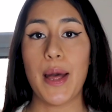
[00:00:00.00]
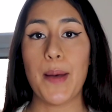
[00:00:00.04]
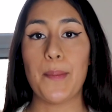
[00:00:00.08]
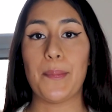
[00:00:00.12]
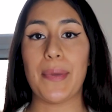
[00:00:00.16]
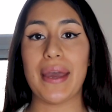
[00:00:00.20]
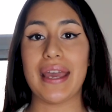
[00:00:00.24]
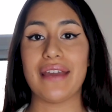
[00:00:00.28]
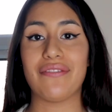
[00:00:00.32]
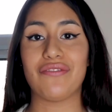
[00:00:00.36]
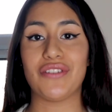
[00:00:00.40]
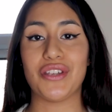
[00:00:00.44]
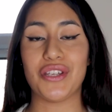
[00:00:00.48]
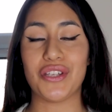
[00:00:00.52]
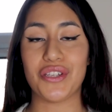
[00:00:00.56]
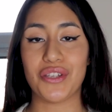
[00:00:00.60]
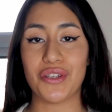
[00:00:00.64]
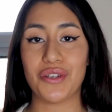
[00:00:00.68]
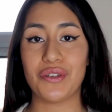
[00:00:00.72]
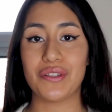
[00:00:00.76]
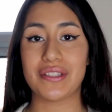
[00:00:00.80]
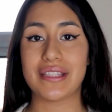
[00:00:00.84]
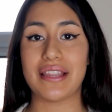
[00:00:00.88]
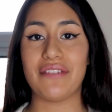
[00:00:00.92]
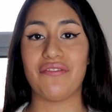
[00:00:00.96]
But if you
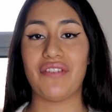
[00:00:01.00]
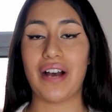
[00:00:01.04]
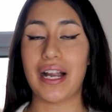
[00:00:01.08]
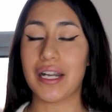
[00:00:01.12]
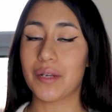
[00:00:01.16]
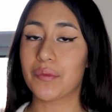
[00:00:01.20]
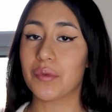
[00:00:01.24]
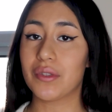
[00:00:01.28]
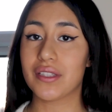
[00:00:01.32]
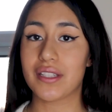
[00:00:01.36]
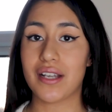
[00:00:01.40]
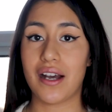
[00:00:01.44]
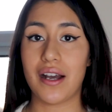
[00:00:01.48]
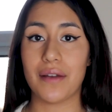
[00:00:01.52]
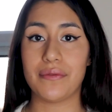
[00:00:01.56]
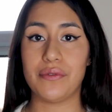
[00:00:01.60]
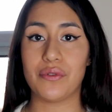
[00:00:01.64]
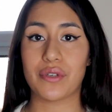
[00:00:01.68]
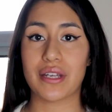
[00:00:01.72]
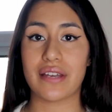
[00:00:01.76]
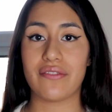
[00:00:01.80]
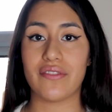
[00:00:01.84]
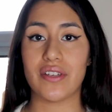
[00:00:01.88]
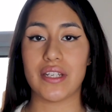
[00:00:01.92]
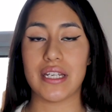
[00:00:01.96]
use the valuable time you're
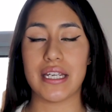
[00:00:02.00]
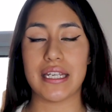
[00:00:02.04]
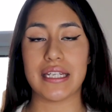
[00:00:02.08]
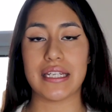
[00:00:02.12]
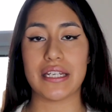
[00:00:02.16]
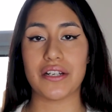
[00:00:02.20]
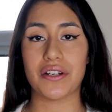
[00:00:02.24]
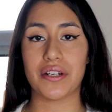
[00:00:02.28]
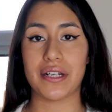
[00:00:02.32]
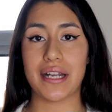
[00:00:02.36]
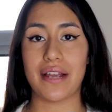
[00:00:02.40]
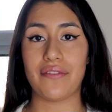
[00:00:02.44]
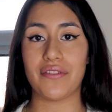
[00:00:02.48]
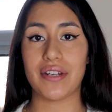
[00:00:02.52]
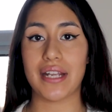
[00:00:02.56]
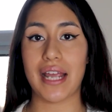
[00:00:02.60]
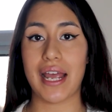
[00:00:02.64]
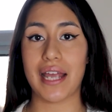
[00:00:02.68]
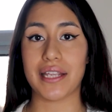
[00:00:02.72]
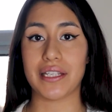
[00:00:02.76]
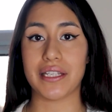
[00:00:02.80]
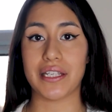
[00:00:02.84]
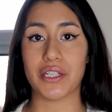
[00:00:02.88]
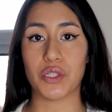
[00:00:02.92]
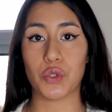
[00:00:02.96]
given in year 11
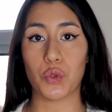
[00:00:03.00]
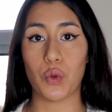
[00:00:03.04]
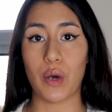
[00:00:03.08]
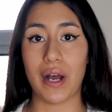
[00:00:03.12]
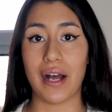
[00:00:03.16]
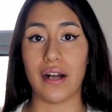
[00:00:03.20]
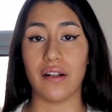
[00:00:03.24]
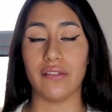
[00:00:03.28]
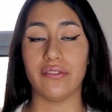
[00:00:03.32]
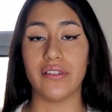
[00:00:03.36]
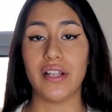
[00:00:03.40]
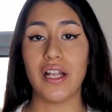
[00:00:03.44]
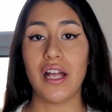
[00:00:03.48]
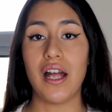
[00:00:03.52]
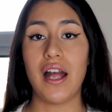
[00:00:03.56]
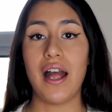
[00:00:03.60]
and year 12,